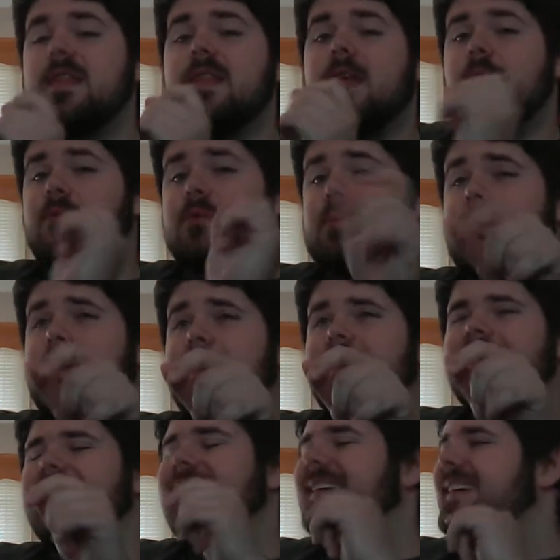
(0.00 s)
that was
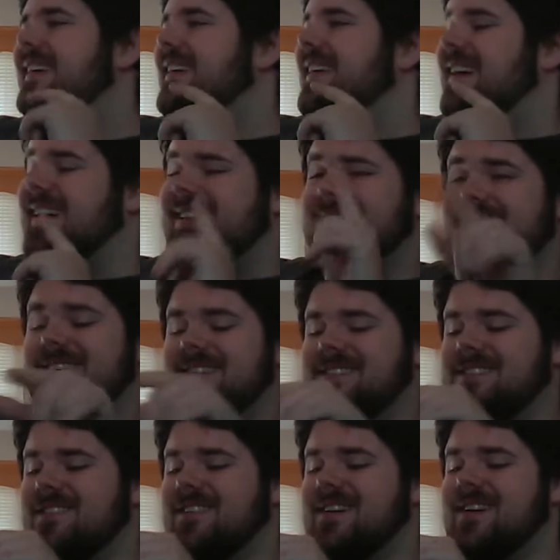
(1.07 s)
like I tell you a
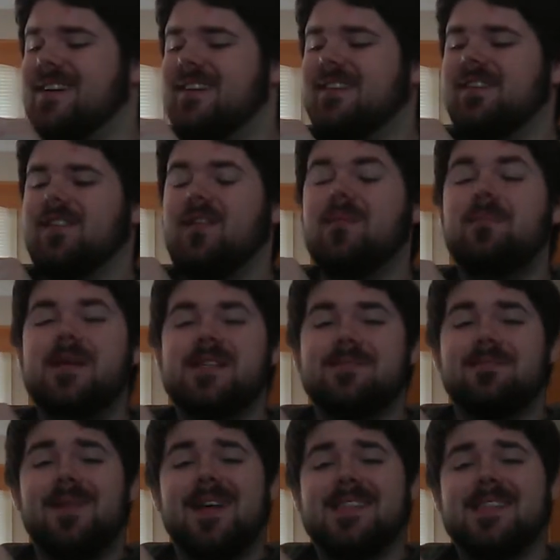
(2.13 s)
story. The little piece
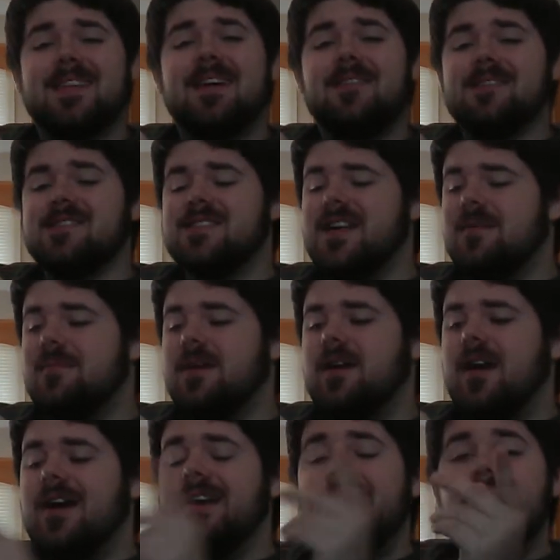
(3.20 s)
of plastic that was on top of
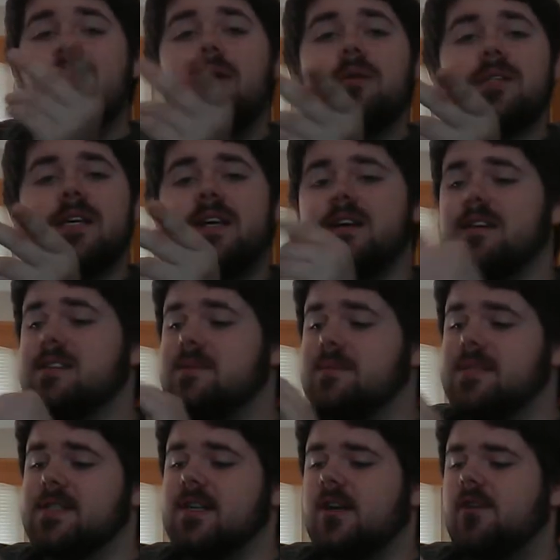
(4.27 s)
here, I didn't know it was here because it
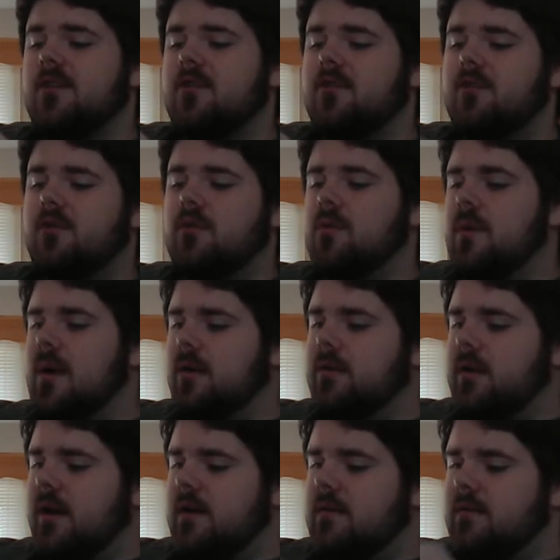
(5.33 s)
was so well
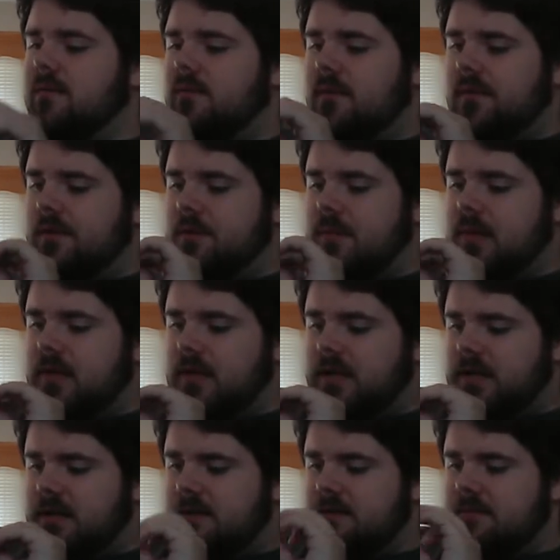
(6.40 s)
done when it was put
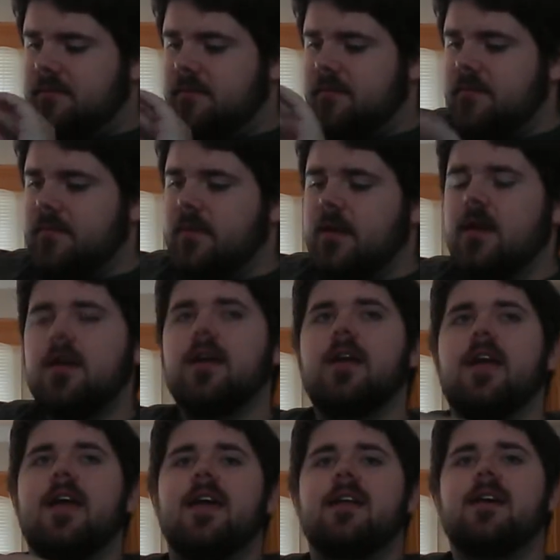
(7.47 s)
on.
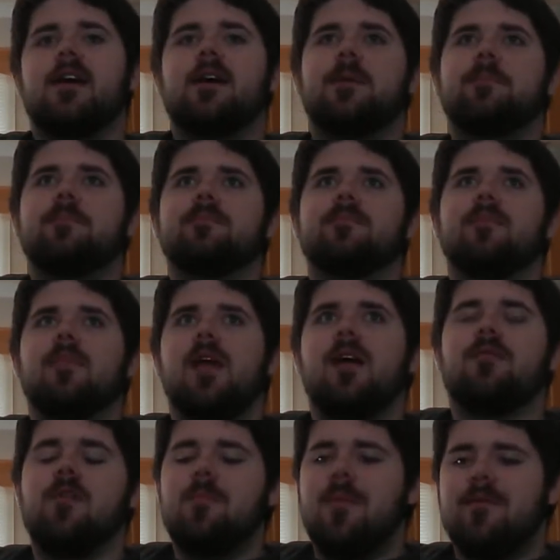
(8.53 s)
And I
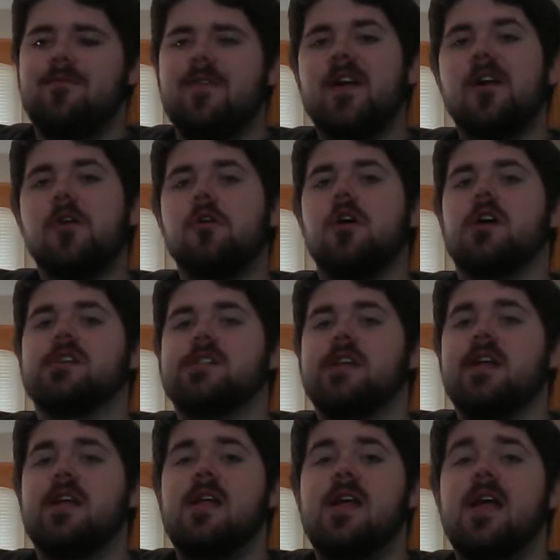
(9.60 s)
rubbed my finger across
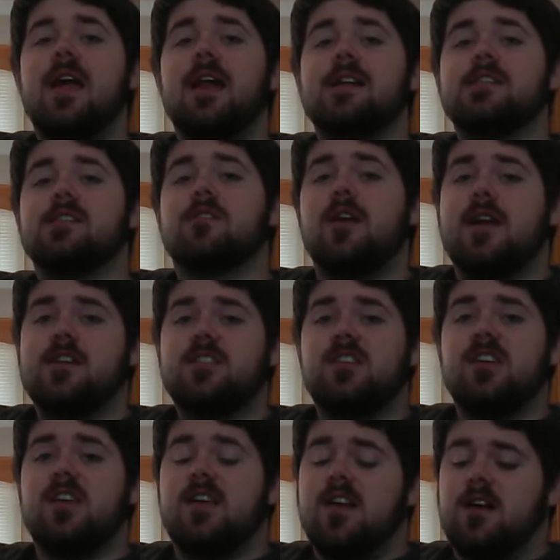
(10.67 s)
it and I scratched
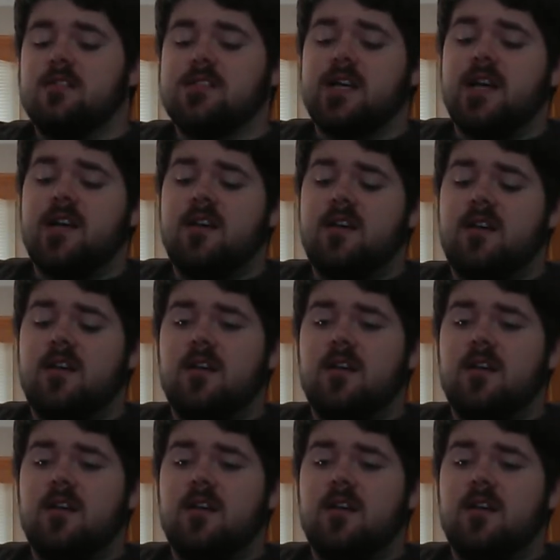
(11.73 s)
it, and I was like,